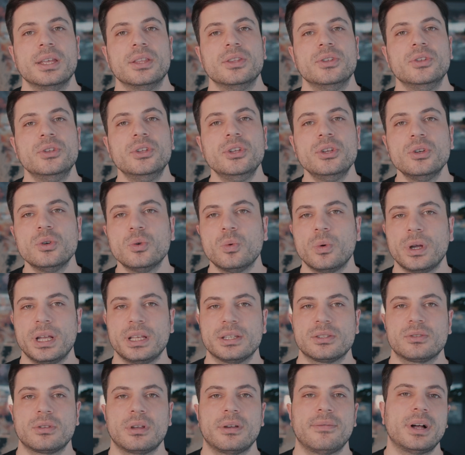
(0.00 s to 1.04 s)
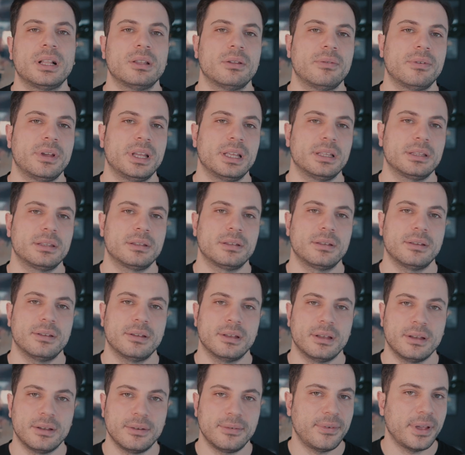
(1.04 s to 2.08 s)
new ways to evaluate
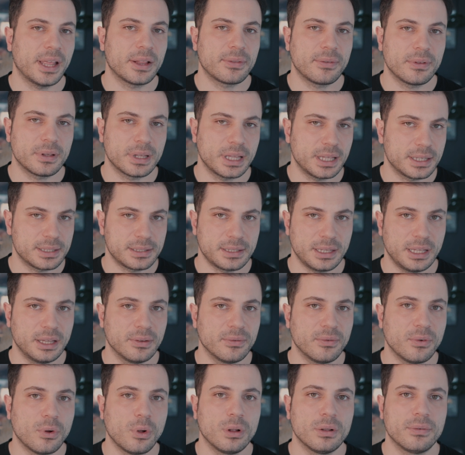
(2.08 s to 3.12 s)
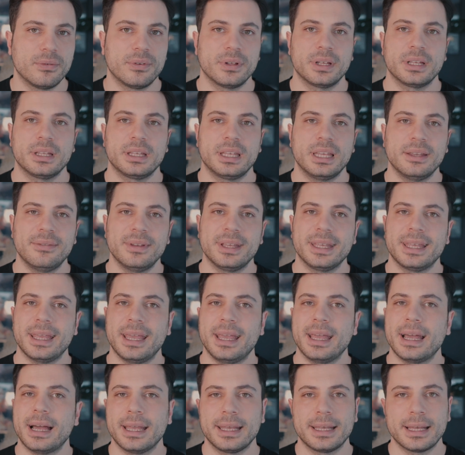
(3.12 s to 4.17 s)
faithfulness involve giving
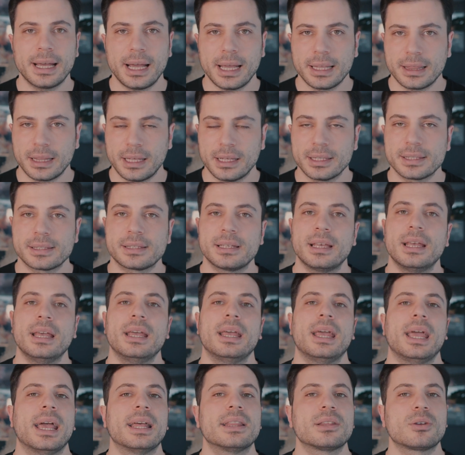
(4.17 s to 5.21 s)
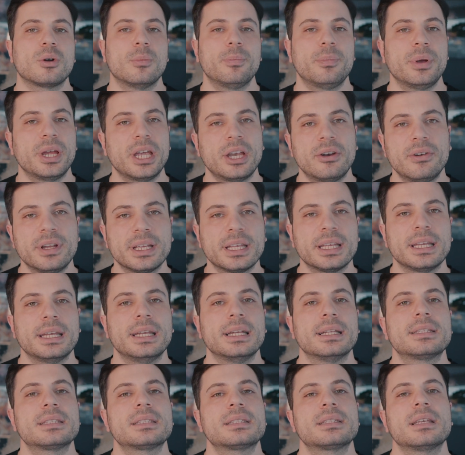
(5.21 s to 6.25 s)
AI guidelines and comparing
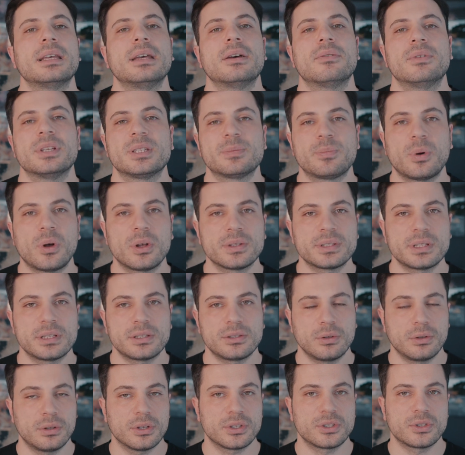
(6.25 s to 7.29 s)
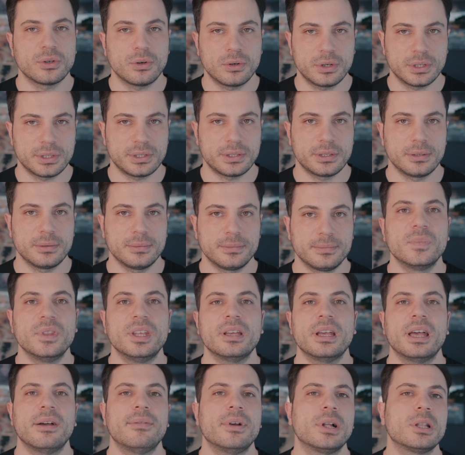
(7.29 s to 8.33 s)
its responses to the source.
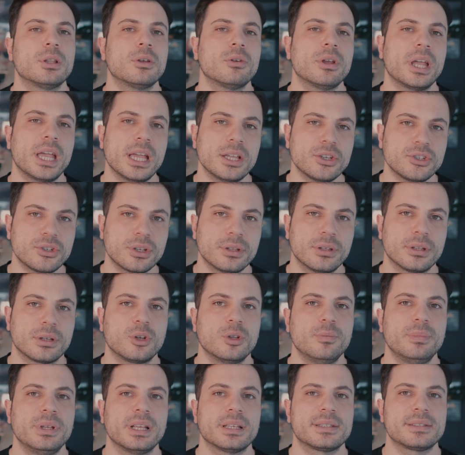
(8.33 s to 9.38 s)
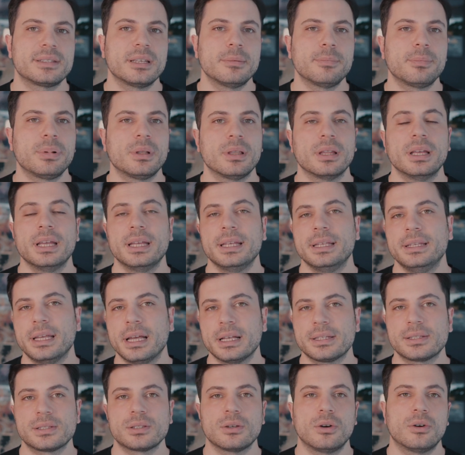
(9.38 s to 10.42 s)
The evaluation could be a simple
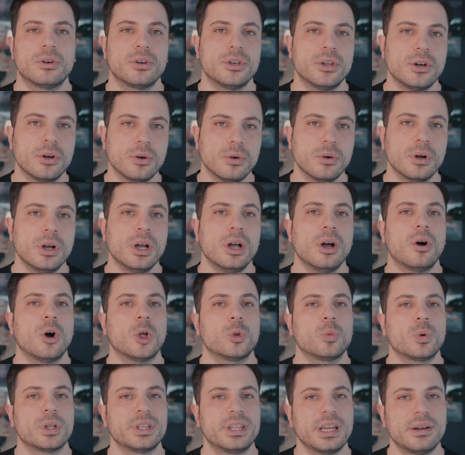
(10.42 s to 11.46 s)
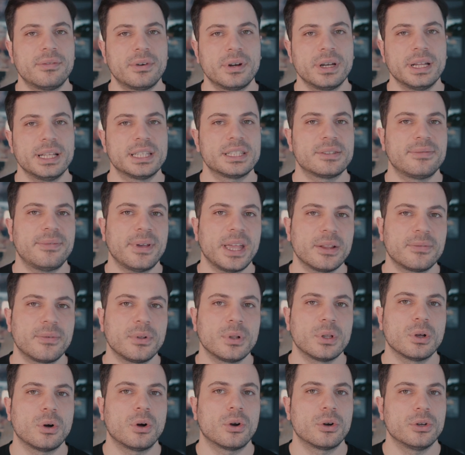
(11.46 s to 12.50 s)
yes or no, on whatever it's
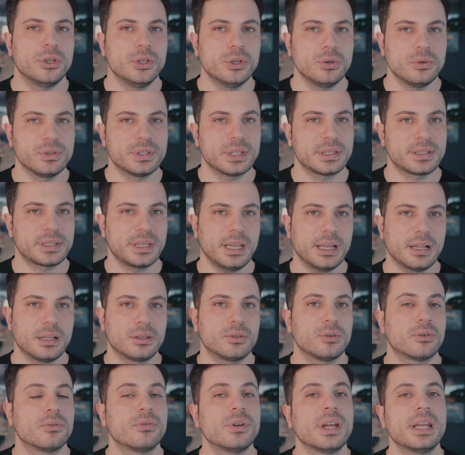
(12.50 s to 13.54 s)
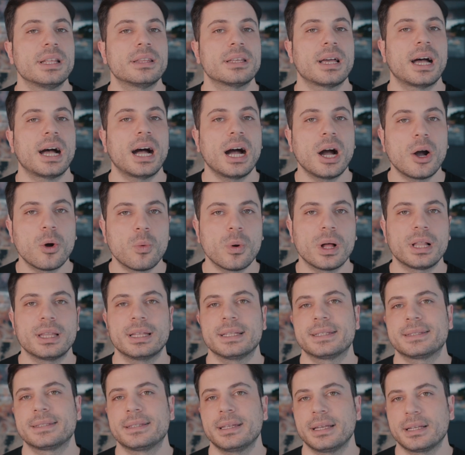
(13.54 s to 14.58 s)
faithful, or use a scale to rate how well it
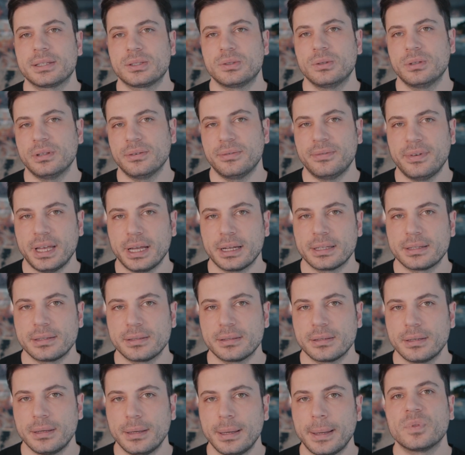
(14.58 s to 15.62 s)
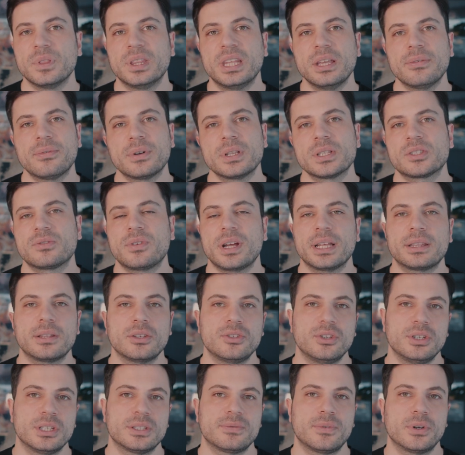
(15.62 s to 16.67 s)
sticks to the facts. Different
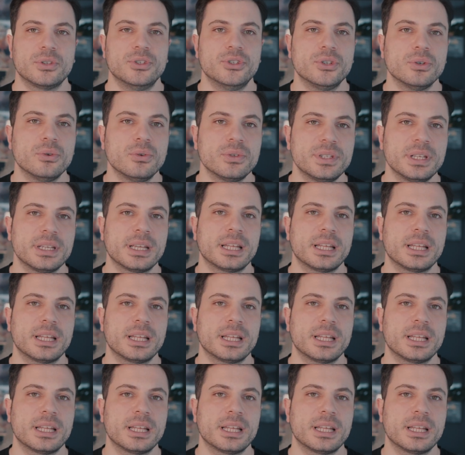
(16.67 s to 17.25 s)
strategies for choosing